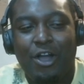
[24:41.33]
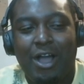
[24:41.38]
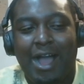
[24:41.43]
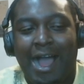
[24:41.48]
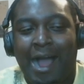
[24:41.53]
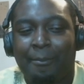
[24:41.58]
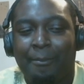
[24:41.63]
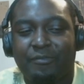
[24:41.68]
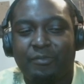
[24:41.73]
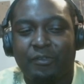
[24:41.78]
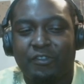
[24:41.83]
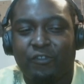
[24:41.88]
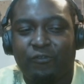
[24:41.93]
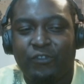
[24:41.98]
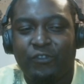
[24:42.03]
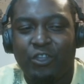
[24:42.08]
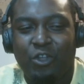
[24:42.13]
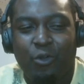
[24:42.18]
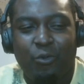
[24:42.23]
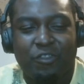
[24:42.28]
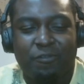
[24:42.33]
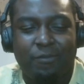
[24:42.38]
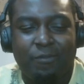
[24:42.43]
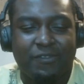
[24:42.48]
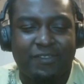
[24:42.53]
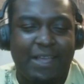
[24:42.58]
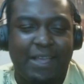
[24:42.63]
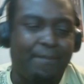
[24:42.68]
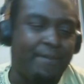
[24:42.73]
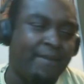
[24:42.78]
how I'm supposed to feel or what's supposed
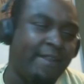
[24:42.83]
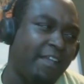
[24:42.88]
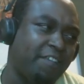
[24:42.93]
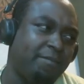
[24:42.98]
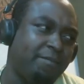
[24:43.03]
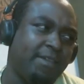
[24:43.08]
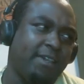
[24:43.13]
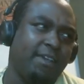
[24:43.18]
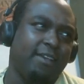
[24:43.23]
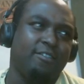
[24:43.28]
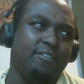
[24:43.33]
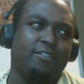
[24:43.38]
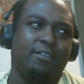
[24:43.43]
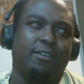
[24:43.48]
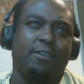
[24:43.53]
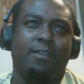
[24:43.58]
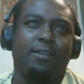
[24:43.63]
to happen next, because